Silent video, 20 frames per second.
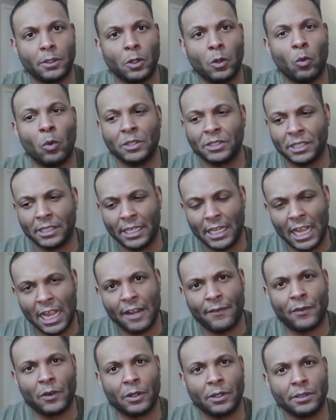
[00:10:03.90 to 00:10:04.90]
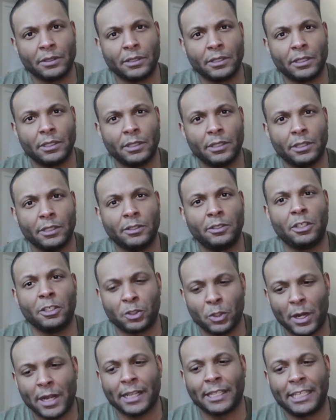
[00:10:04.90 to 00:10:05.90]
was an effort to
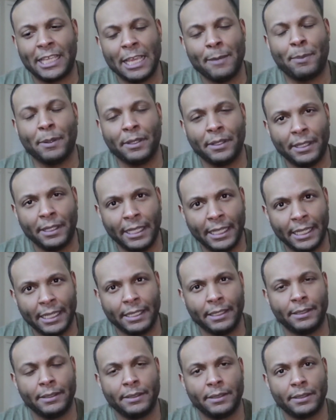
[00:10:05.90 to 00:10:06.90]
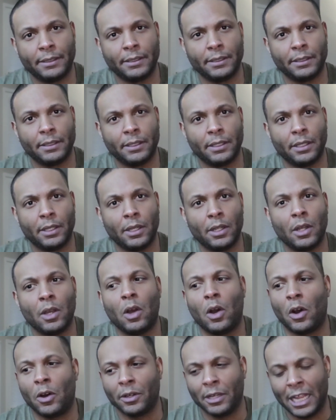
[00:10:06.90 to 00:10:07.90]
try to keep a lid
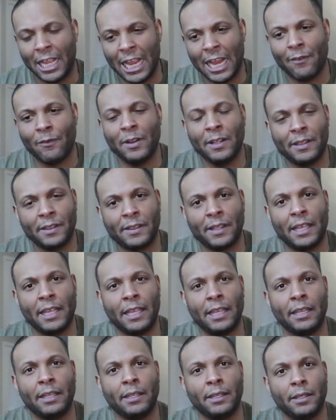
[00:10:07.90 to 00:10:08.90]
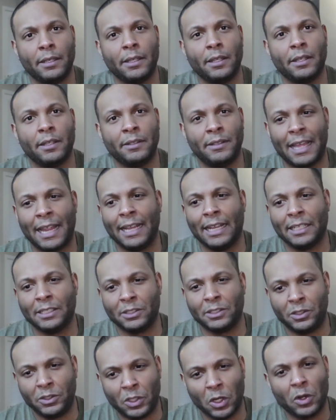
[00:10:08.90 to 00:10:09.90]
on everything that is
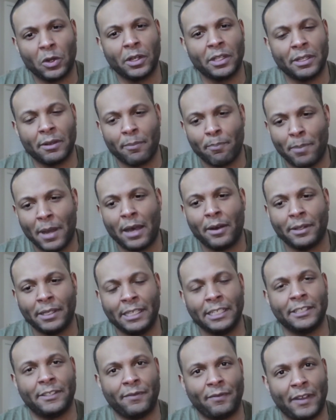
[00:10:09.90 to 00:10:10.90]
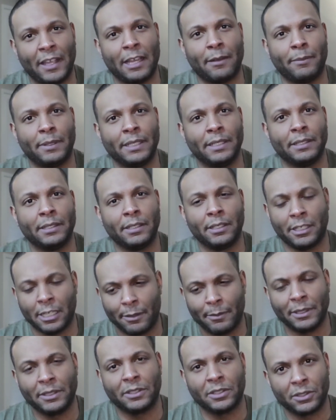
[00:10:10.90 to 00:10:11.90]
dirty about his family
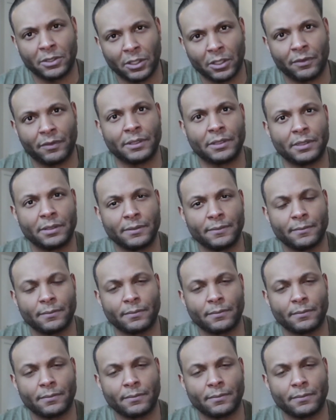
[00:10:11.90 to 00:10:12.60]
coming to surface.